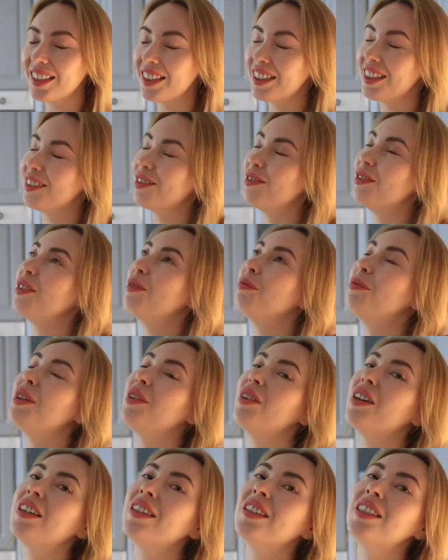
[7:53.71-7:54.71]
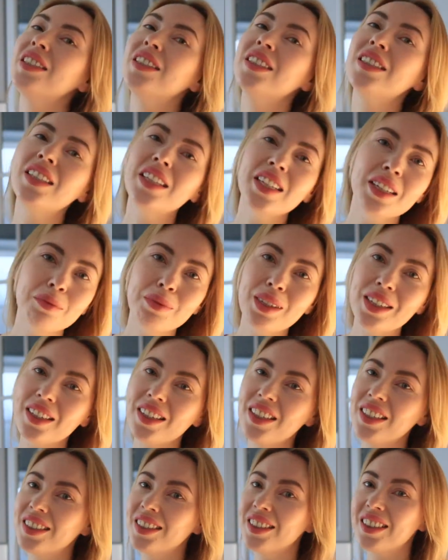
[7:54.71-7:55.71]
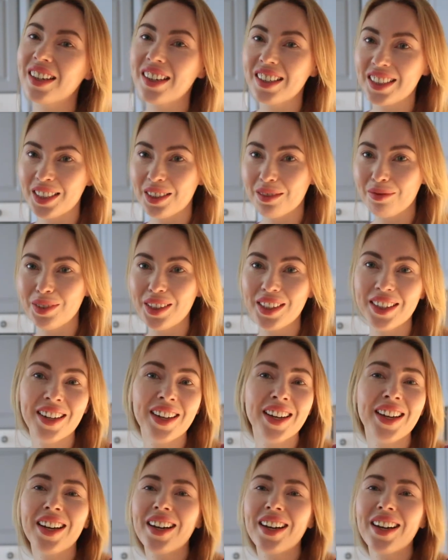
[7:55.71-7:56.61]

It will be extremely easy recipe,